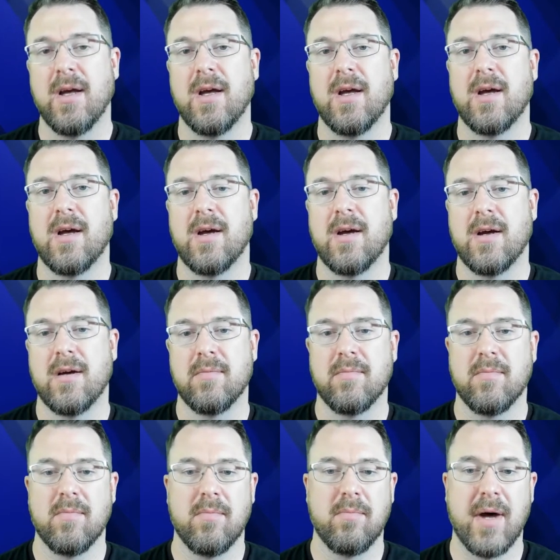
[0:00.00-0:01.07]

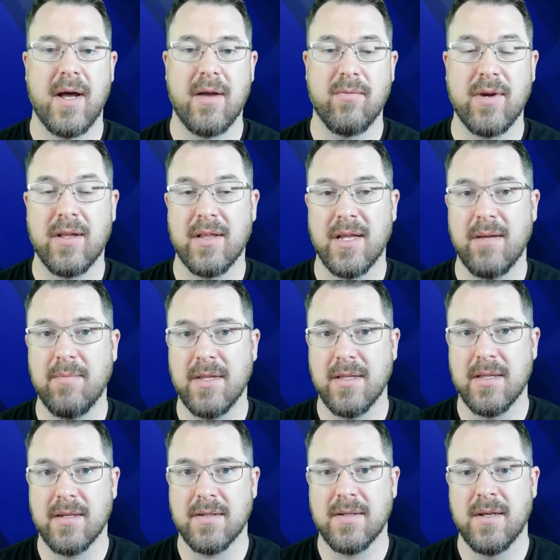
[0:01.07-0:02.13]
by reclaiming
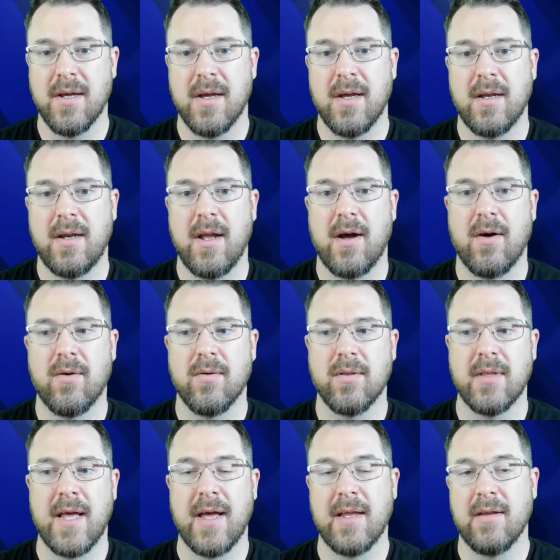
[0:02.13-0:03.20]
this. Now,
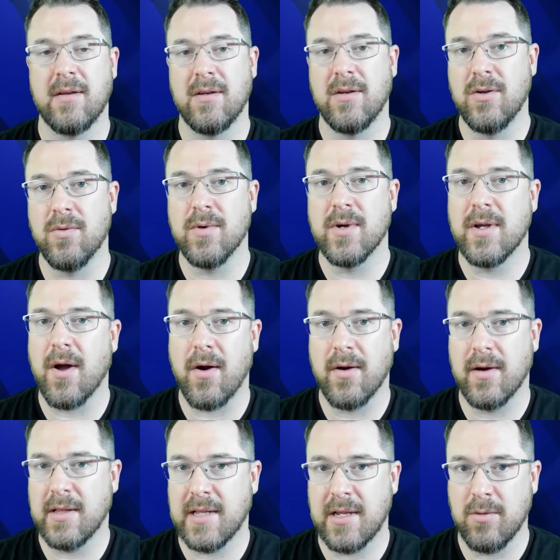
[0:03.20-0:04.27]
that new
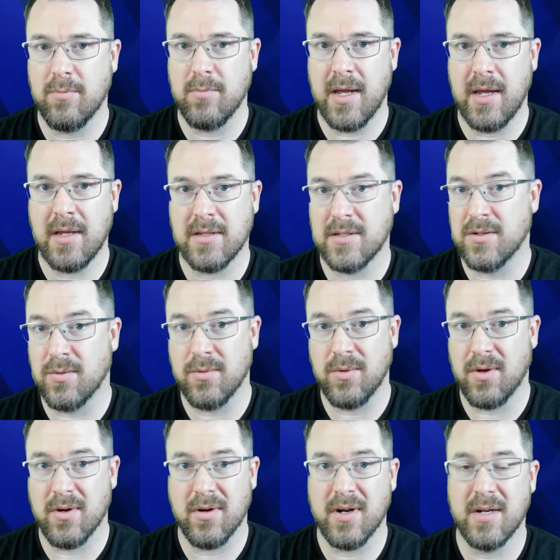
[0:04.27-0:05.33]
Incarnate that you make is no
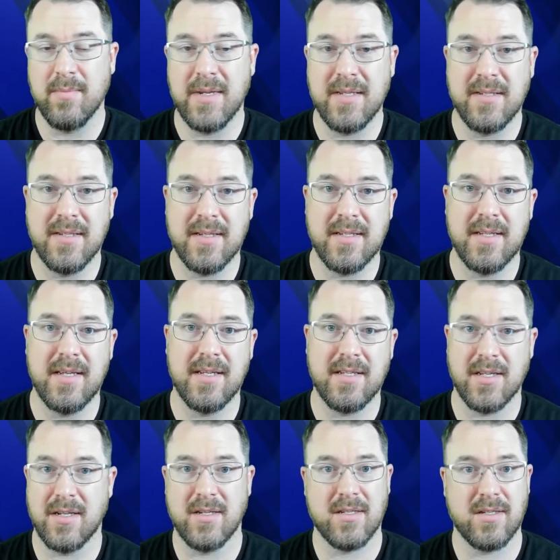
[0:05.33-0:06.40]
longer going to be 60. It's
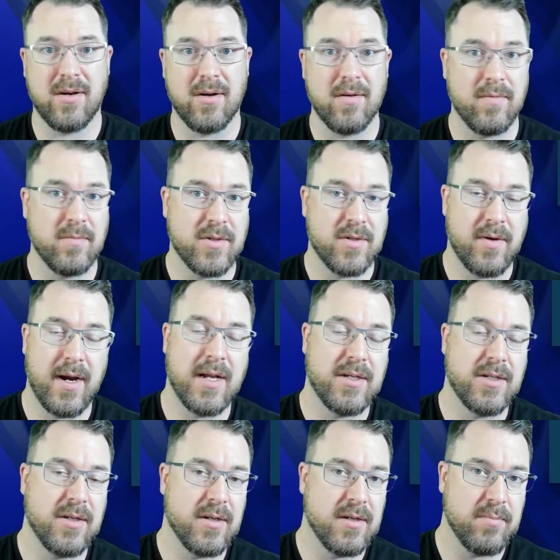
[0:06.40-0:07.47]
going to start from
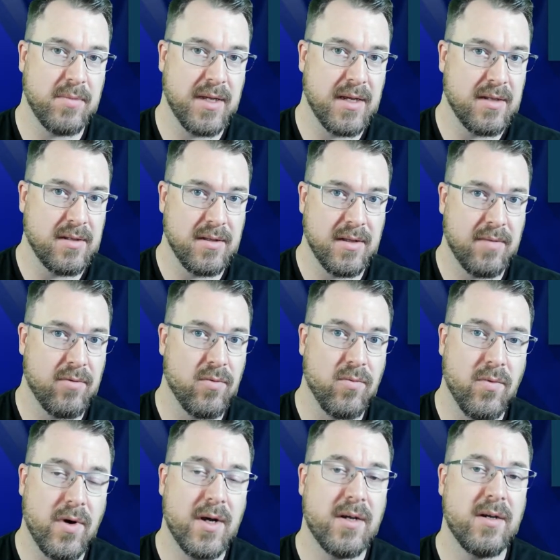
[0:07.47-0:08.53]
scratch. You're going to be at level
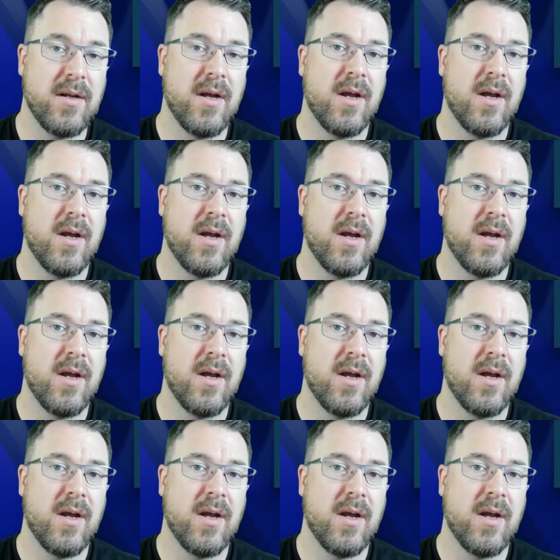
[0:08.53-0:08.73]
1,